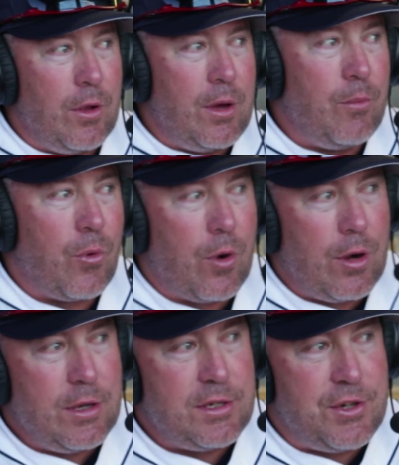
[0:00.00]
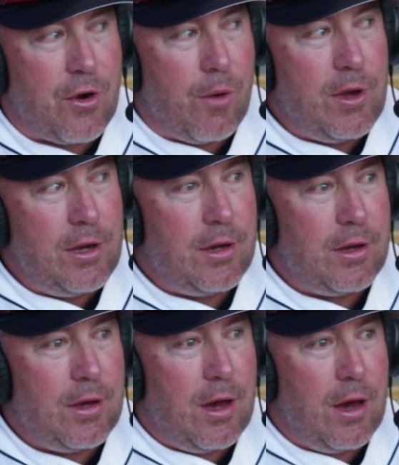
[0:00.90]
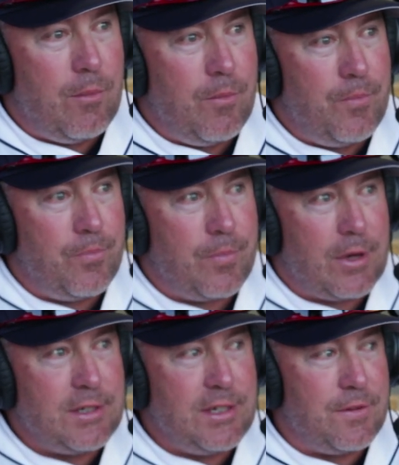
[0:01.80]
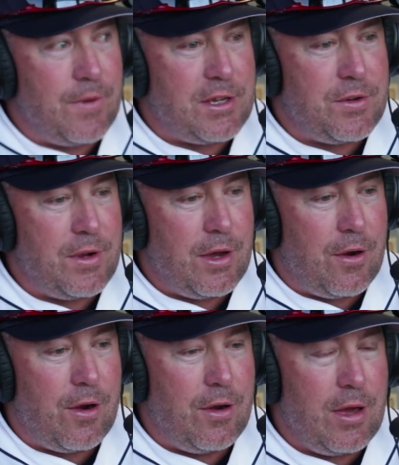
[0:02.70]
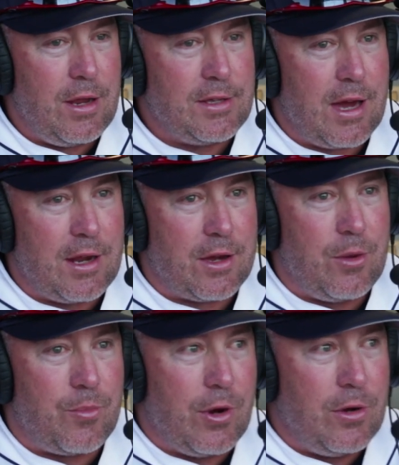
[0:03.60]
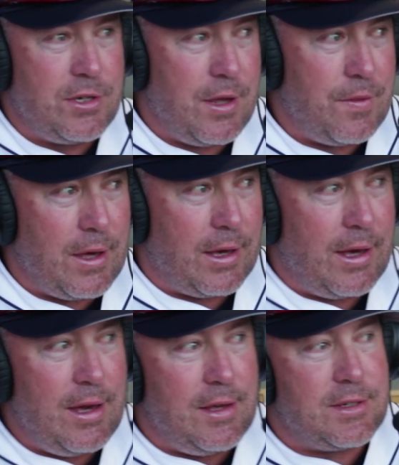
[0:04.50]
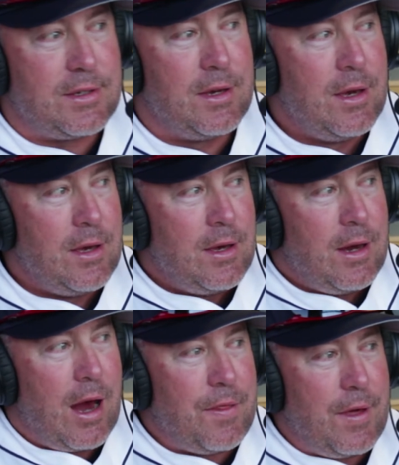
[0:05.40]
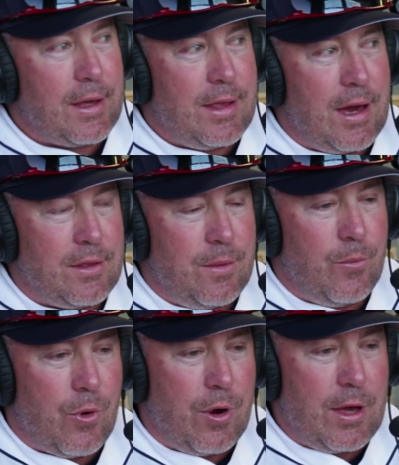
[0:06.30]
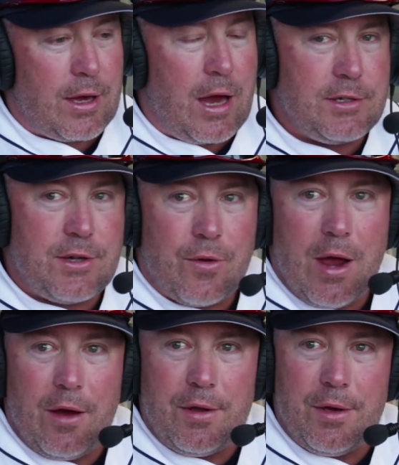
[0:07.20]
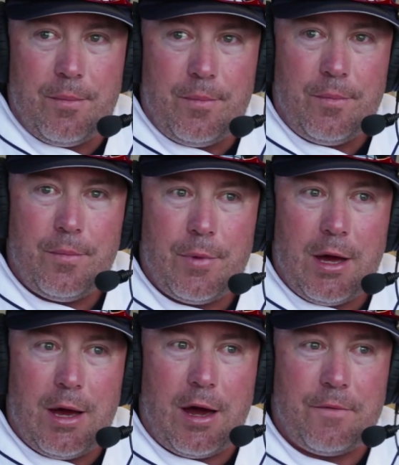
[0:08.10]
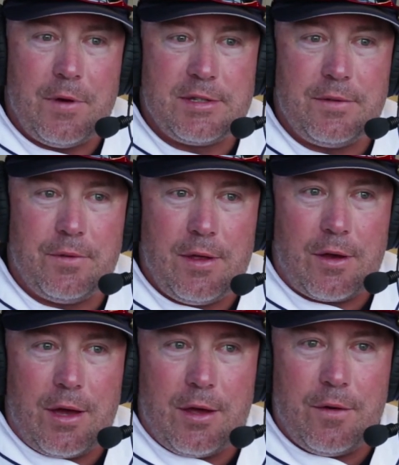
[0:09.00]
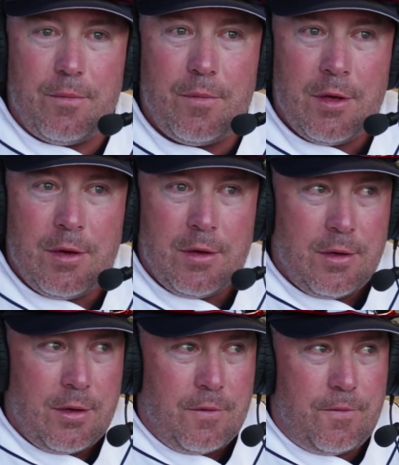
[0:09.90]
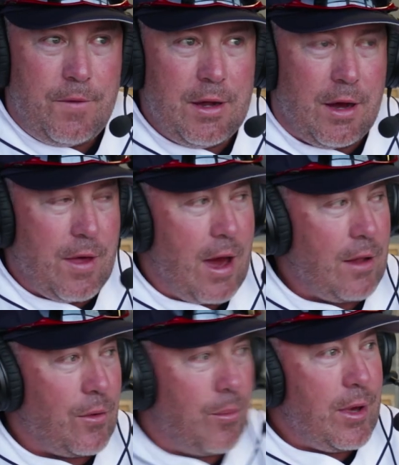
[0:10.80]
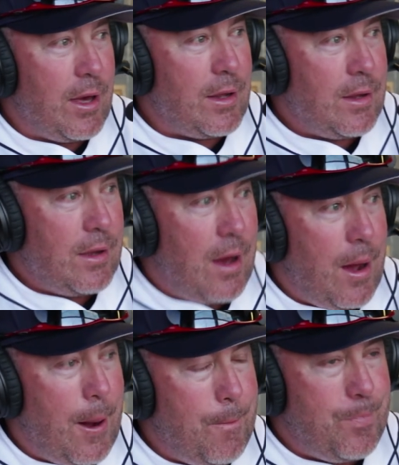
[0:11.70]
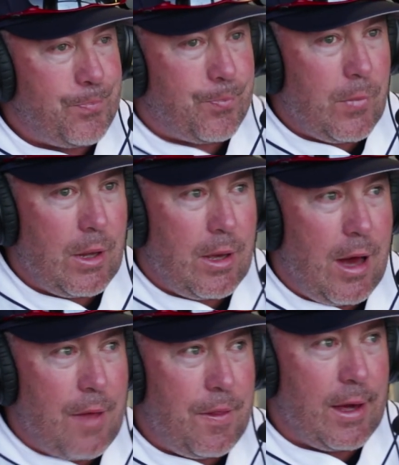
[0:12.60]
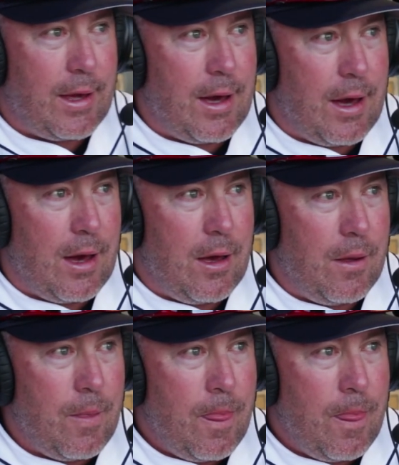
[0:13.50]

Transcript: really important is Jeremy. Um, because he's a veteran hitter and he's got a good approach. And I think he's I think that the more that guys are around him uh, offensively, they're going to feed on that a little bit. Um, I think uh,